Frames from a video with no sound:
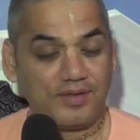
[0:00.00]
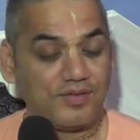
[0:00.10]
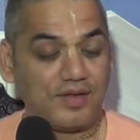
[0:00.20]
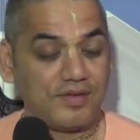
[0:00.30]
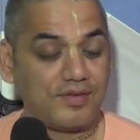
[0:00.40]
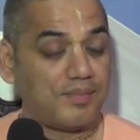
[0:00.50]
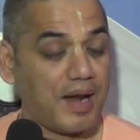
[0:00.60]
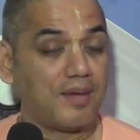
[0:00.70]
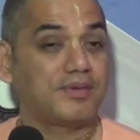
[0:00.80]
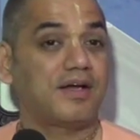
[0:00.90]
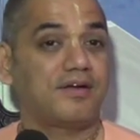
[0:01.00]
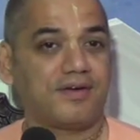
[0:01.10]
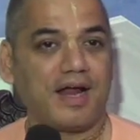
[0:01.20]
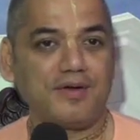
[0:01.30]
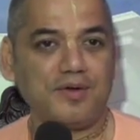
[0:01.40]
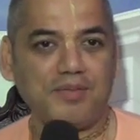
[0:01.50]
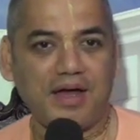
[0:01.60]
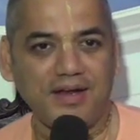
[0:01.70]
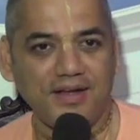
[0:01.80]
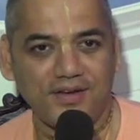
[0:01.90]
this is a Brahmana trying to
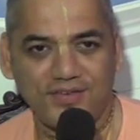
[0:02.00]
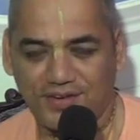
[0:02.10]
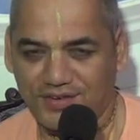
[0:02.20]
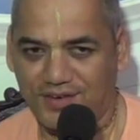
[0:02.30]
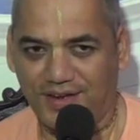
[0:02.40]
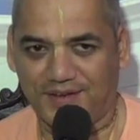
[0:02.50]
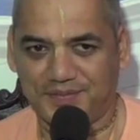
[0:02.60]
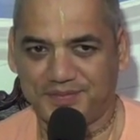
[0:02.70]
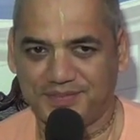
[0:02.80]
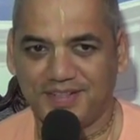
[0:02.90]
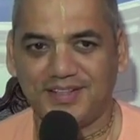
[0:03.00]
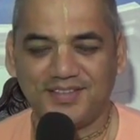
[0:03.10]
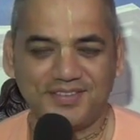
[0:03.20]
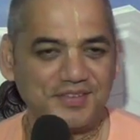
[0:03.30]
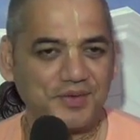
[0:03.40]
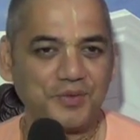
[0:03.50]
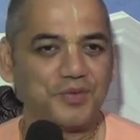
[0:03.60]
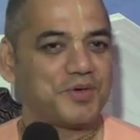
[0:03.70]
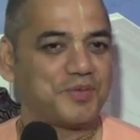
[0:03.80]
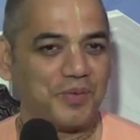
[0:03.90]
marry a Kshatriya. And this is the
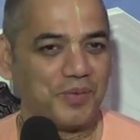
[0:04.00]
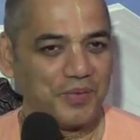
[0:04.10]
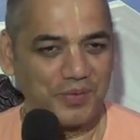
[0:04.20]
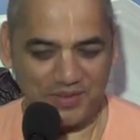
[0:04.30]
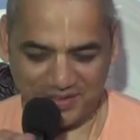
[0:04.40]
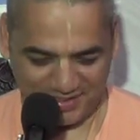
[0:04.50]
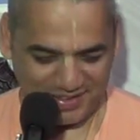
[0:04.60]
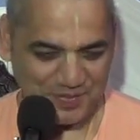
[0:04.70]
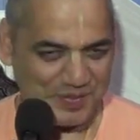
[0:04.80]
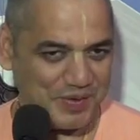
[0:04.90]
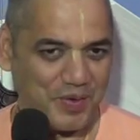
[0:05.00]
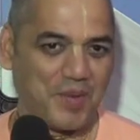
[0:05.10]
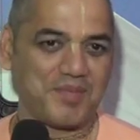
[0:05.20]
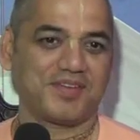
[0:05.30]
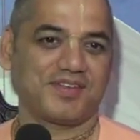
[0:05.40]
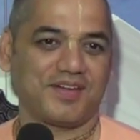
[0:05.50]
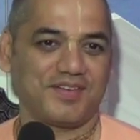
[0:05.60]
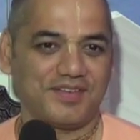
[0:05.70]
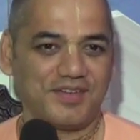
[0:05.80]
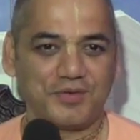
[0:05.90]
root of all the thing which happens now.
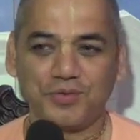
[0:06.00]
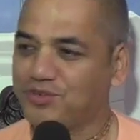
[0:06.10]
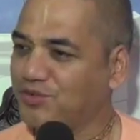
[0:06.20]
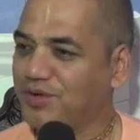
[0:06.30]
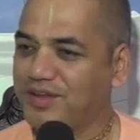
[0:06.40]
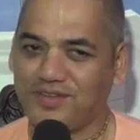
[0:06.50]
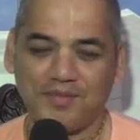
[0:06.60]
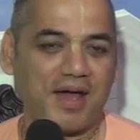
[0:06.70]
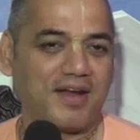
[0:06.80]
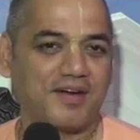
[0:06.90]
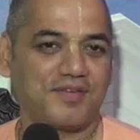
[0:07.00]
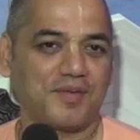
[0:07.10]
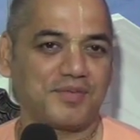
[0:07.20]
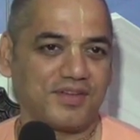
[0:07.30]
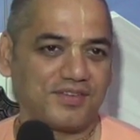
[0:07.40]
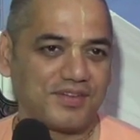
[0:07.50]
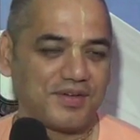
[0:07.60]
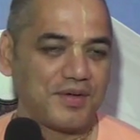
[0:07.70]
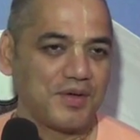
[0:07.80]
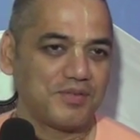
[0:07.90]
The two stories emanate from this.
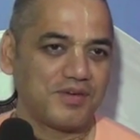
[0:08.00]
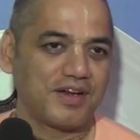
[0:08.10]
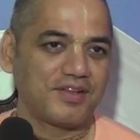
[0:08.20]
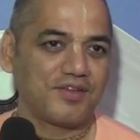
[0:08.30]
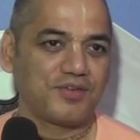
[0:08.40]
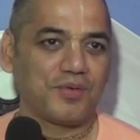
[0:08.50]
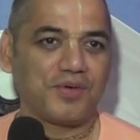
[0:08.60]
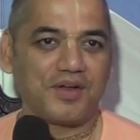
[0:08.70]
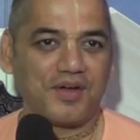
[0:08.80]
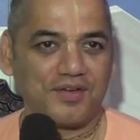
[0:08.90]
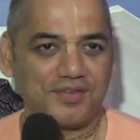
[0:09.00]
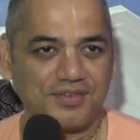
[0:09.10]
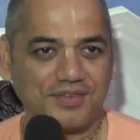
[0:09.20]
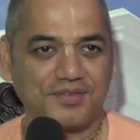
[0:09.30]
One is the story of